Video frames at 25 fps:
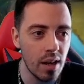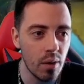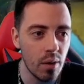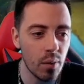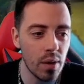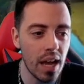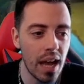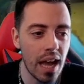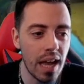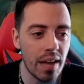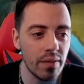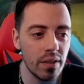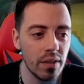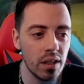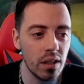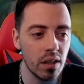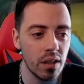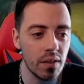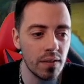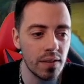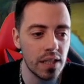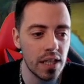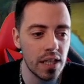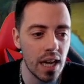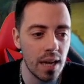We have a lot
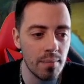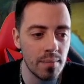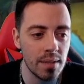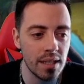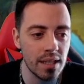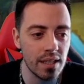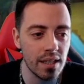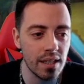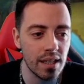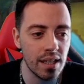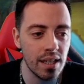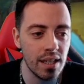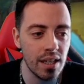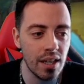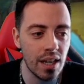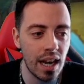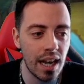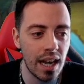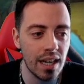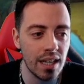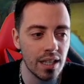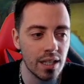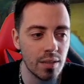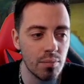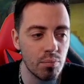of gems here
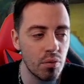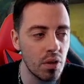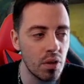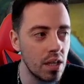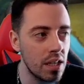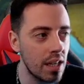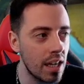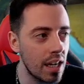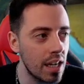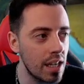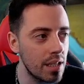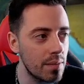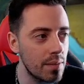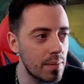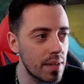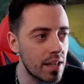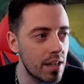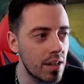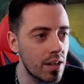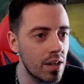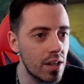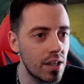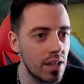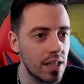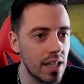and it's pretty nice
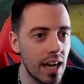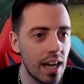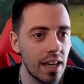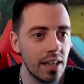because